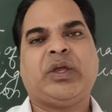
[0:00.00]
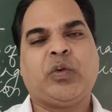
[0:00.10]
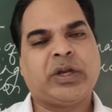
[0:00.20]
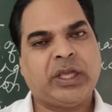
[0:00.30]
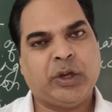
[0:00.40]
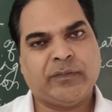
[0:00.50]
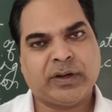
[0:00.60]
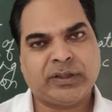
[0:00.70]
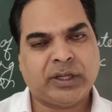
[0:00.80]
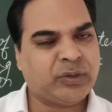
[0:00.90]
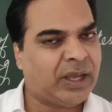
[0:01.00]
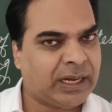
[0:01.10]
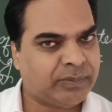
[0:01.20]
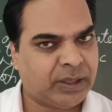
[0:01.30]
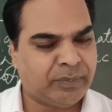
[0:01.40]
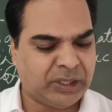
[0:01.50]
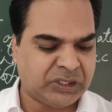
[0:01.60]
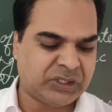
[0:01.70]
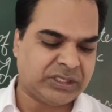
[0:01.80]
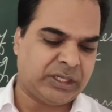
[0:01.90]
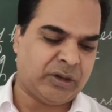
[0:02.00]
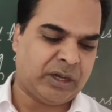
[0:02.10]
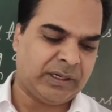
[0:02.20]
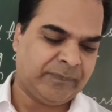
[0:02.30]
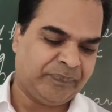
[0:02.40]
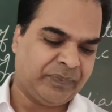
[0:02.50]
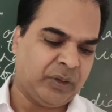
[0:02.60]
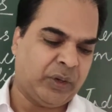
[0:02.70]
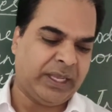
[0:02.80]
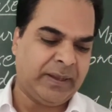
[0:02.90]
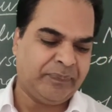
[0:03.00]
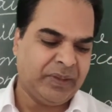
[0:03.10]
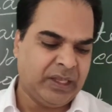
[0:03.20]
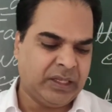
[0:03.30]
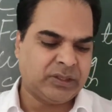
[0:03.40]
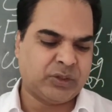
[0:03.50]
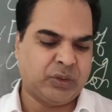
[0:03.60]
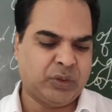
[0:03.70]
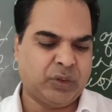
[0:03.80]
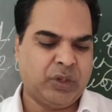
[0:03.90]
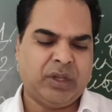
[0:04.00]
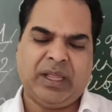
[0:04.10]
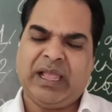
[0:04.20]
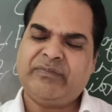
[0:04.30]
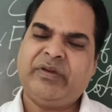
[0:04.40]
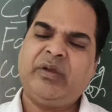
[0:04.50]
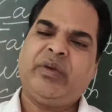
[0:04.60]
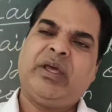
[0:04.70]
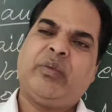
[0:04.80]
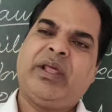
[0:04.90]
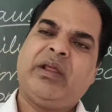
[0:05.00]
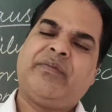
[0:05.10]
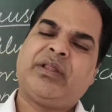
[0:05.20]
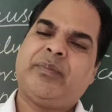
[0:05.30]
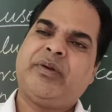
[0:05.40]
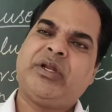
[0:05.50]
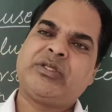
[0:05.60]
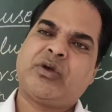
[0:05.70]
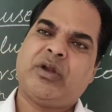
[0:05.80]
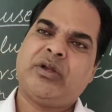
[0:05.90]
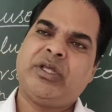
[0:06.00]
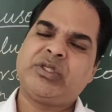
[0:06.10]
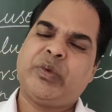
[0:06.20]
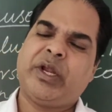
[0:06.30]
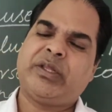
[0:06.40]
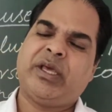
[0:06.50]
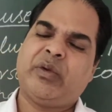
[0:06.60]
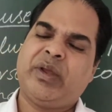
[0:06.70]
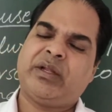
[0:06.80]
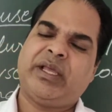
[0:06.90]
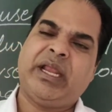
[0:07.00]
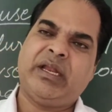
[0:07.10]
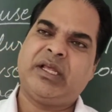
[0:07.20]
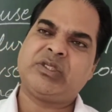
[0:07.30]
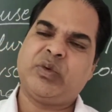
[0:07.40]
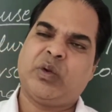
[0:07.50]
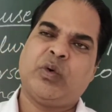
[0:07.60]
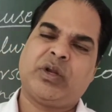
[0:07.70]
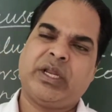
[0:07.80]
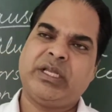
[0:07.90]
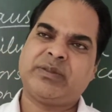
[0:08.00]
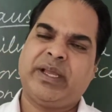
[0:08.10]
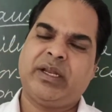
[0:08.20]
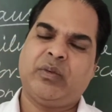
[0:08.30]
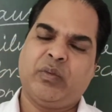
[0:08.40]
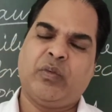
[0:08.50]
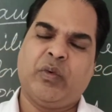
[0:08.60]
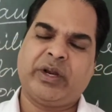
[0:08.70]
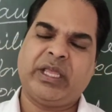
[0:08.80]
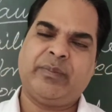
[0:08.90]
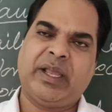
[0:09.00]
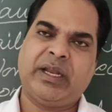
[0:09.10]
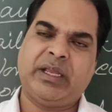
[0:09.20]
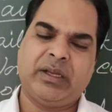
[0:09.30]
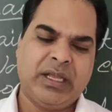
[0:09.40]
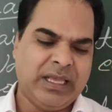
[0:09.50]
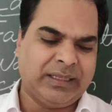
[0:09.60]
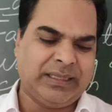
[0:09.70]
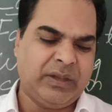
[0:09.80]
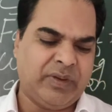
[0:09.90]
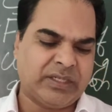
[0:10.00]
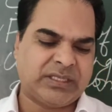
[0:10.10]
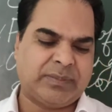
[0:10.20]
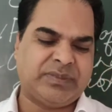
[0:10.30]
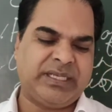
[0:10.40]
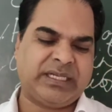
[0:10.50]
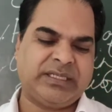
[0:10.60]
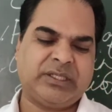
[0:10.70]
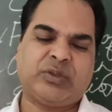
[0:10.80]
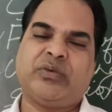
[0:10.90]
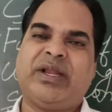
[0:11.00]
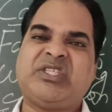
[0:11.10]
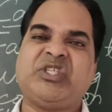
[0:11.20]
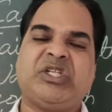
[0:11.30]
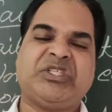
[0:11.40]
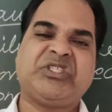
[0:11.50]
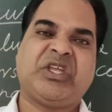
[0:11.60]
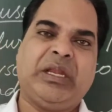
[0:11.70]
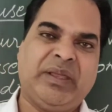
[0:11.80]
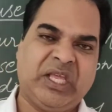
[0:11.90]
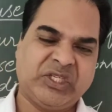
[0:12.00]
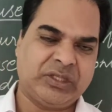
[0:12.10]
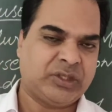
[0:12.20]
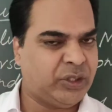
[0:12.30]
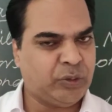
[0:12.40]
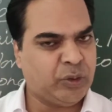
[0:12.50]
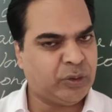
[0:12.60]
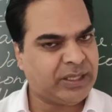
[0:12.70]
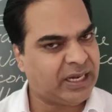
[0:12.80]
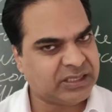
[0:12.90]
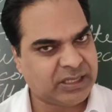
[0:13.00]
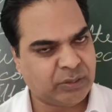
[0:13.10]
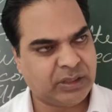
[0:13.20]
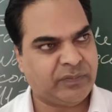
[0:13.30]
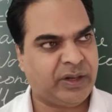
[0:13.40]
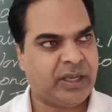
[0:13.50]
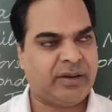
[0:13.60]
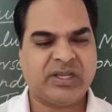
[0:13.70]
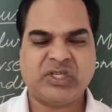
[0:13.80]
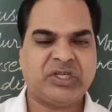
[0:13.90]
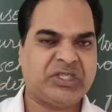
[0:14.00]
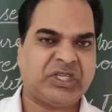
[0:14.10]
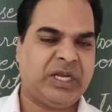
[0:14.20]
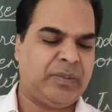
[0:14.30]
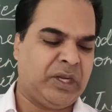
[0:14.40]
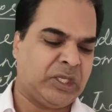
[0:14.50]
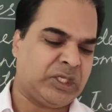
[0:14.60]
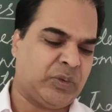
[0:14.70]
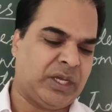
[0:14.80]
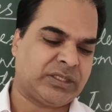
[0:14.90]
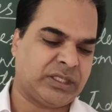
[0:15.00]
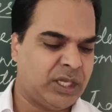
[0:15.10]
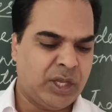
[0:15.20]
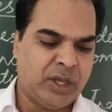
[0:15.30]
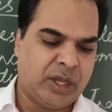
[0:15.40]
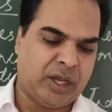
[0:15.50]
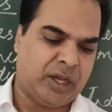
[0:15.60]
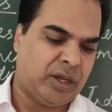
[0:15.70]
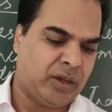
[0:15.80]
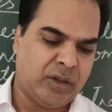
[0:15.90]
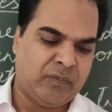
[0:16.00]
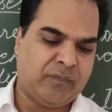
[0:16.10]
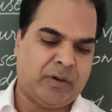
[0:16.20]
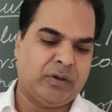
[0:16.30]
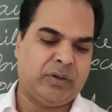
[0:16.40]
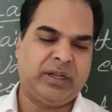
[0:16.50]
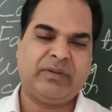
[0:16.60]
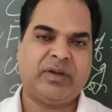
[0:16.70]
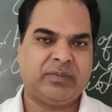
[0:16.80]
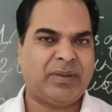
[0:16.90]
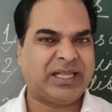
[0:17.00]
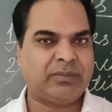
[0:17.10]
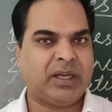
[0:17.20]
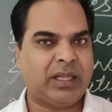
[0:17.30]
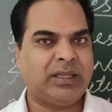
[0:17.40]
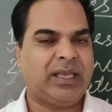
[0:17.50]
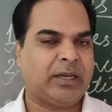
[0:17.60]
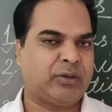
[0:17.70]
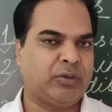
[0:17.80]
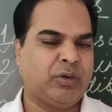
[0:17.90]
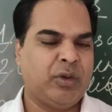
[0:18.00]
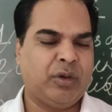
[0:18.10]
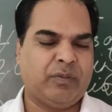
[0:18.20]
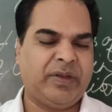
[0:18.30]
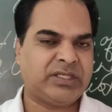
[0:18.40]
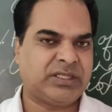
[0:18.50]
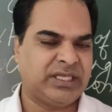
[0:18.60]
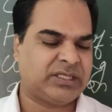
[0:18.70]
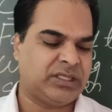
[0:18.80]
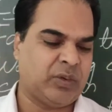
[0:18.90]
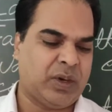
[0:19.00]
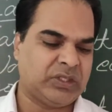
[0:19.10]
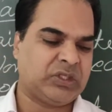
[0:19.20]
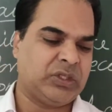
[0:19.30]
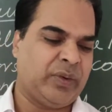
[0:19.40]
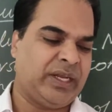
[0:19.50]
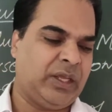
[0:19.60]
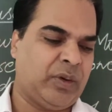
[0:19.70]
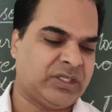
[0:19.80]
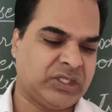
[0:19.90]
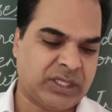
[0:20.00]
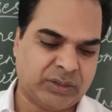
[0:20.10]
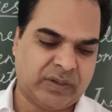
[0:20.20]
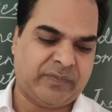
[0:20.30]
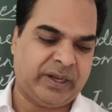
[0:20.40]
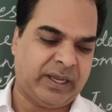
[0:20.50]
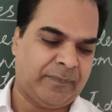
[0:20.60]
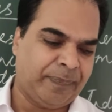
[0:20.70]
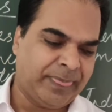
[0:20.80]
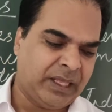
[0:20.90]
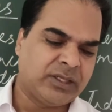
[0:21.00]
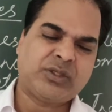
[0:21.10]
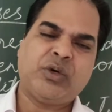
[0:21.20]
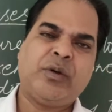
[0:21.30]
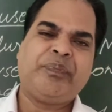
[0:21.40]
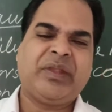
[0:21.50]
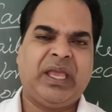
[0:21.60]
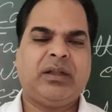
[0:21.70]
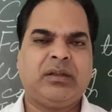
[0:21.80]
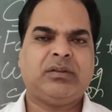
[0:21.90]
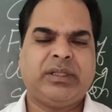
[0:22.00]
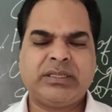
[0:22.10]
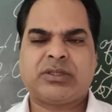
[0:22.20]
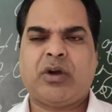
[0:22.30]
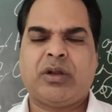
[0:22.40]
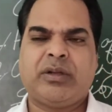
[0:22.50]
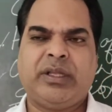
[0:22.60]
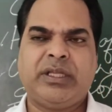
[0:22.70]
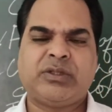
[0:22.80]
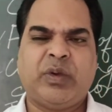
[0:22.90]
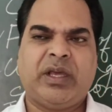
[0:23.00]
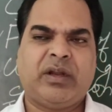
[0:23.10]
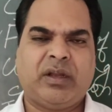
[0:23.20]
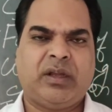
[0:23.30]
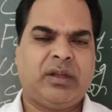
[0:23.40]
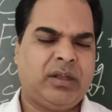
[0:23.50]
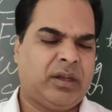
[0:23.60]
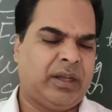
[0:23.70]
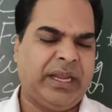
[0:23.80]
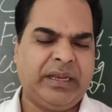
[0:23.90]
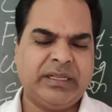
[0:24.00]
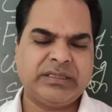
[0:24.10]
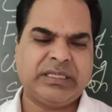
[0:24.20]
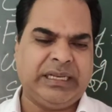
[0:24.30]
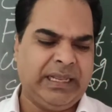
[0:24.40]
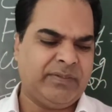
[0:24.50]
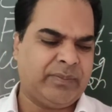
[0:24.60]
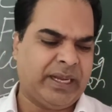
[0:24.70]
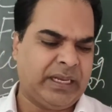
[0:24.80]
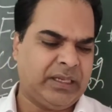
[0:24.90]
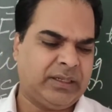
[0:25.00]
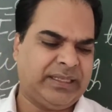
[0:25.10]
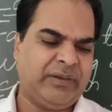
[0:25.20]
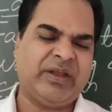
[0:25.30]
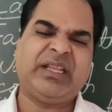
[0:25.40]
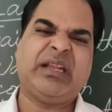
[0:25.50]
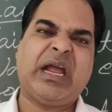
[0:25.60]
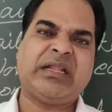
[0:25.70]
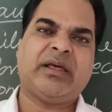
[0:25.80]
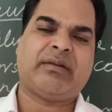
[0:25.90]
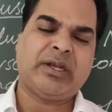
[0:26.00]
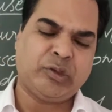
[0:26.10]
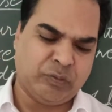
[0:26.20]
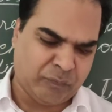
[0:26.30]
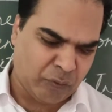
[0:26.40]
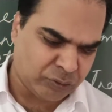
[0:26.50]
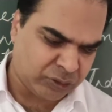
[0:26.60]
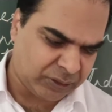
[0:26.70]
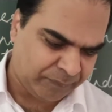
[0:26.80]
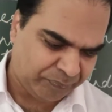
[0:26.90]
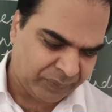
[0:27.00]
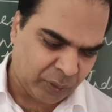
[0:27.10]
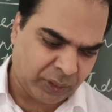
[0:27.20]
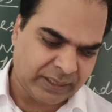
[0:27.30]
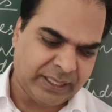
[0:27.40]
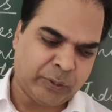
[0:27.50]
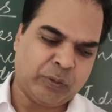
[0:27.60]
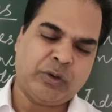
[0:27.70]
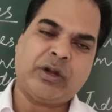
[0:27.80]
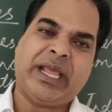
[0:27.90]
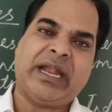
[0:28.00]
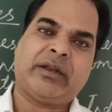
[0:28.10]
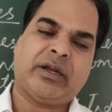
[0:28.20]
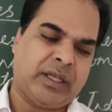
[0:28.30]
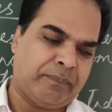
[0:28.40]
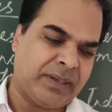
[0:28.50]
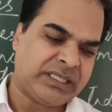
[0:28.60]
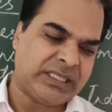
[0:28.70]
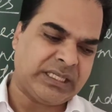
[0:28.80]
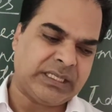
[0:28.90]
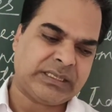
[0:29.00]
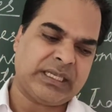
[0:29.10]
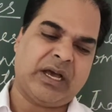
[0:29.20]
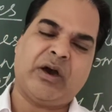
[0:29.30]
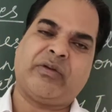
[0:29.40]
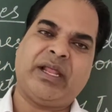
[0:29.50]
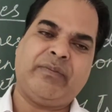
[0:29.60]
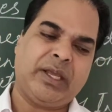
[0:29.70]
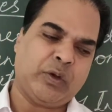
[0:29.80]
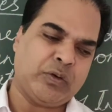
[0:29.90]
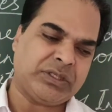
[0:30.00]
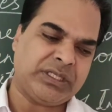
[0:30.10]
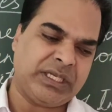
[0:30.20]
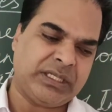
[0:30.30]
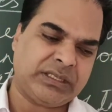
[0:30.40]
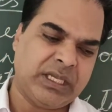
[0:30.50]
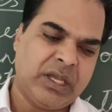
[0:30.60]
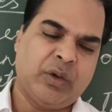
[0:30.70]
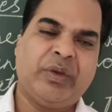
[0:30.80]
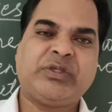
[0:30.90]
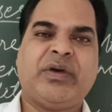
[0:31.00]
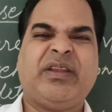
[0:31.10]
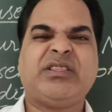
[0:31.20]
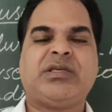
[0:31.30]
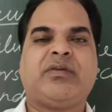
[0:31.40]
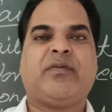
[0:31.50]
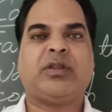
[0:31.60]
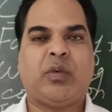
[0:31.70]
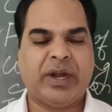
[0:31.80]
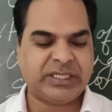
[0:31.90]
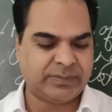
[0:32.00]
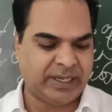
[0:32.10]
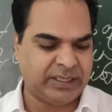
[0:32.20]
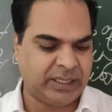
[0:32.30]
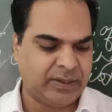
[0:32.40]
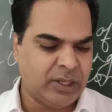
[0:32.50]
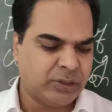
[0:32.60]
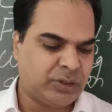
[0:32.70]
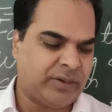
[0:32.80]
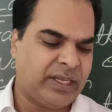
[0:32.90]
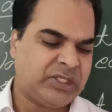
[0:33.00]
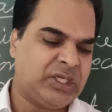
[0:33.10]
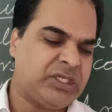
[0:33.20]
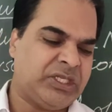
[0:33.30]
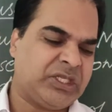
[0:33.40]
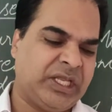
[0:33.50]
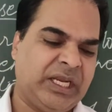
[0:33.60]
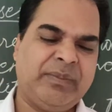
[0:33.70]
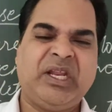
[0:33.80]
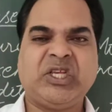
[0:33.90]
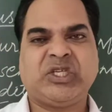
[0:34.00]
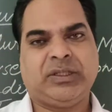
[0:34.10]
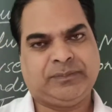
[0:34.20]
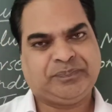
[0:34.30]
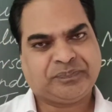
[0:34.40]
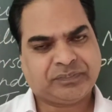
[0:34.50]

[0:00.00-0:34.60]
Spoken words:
working over there to help the Britishers and all. Okay, so everywhere, wherever the British colonies were there, where the Indians were working, my dear, they were subjected to racial discrimination. So you know that in South Africa, racial discrimination was followed. Even Mahatma Gandhi had to face this once when he was in South Africa. So in these colonies where Indians lived, my dear, they were denied the right to vote. Okay, they could not enter the buses or railway coaches which were reserved for the whites, my dear. So the racial discrimination